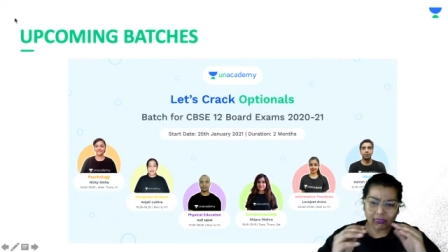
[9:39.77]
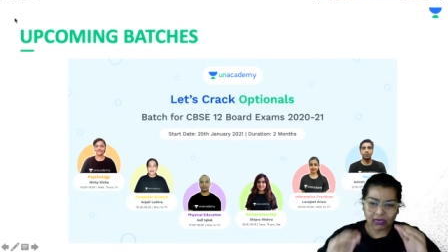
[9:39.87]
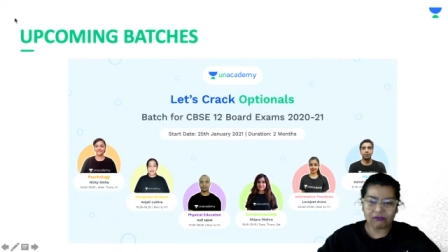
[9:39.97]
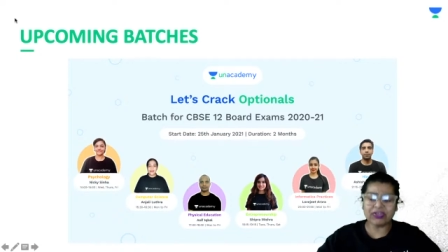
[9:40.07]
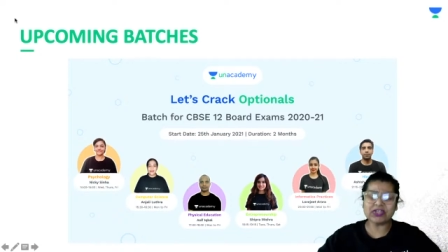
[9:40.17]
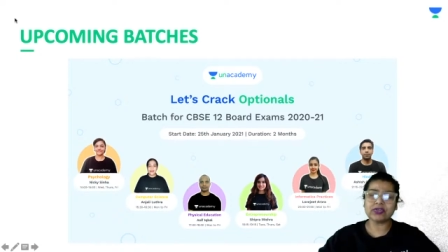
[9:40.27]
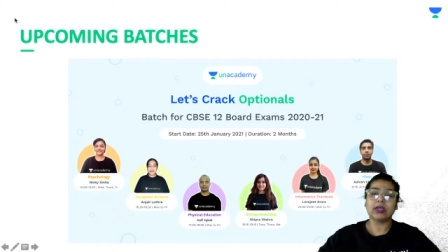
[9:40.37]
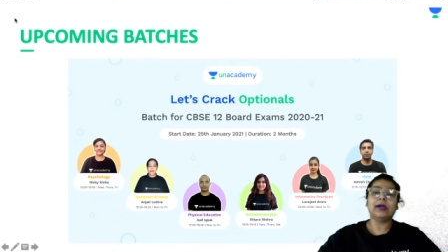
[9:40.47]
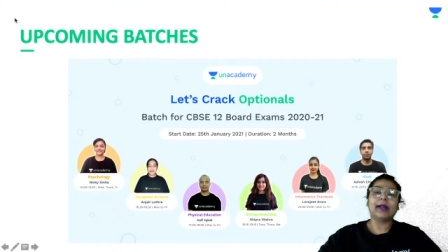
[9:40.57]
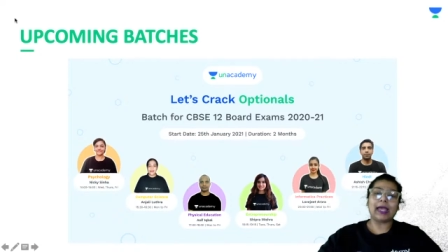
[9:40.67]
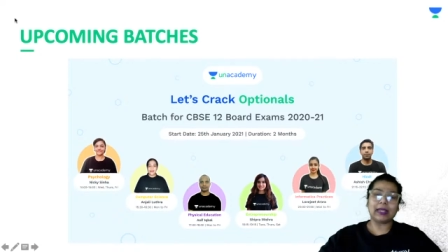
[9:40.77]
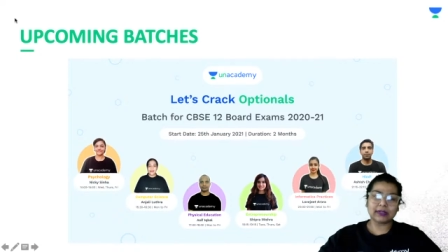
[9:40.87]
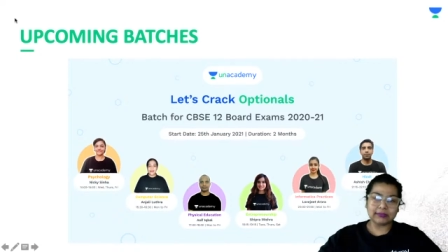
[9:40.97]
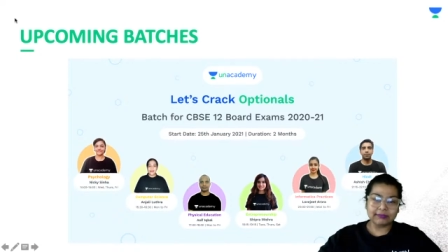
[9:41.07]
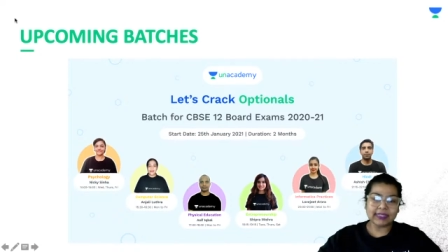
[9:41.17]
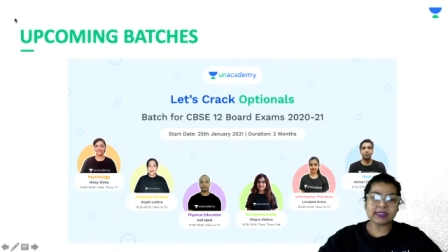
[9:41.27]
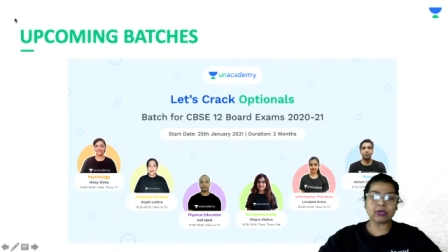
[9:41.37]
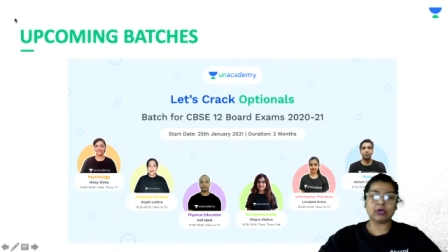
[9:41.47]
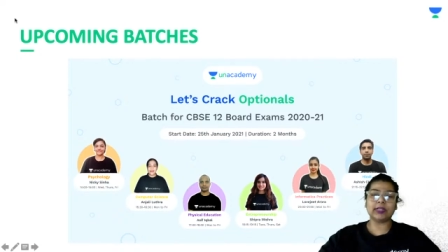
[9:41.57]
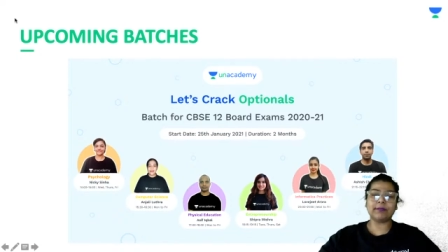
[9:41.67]
which are commenced
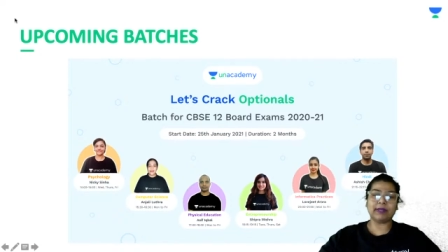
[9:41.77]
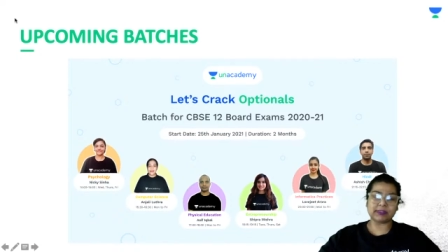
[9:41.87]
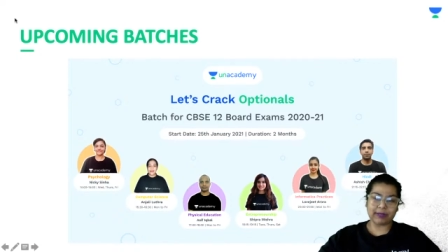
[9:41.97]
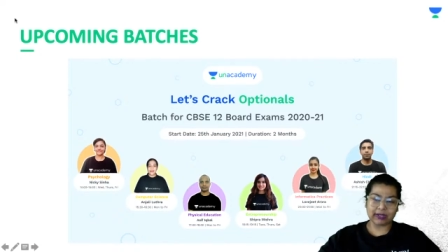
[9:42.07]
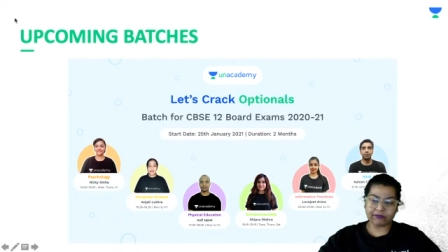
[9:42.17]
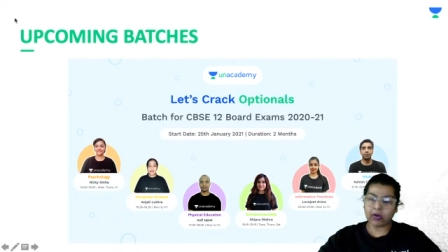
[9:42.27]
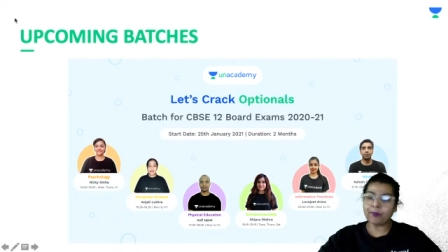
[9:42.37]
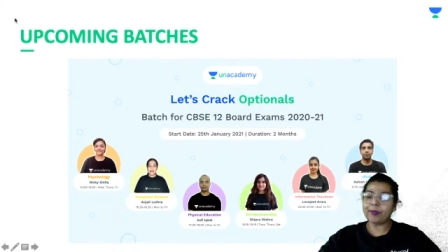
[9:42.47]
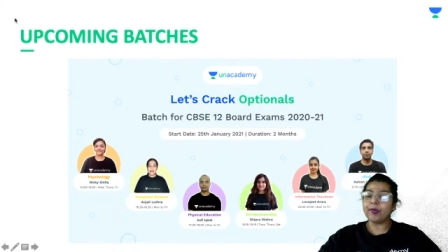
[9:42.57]
on the Plus platform.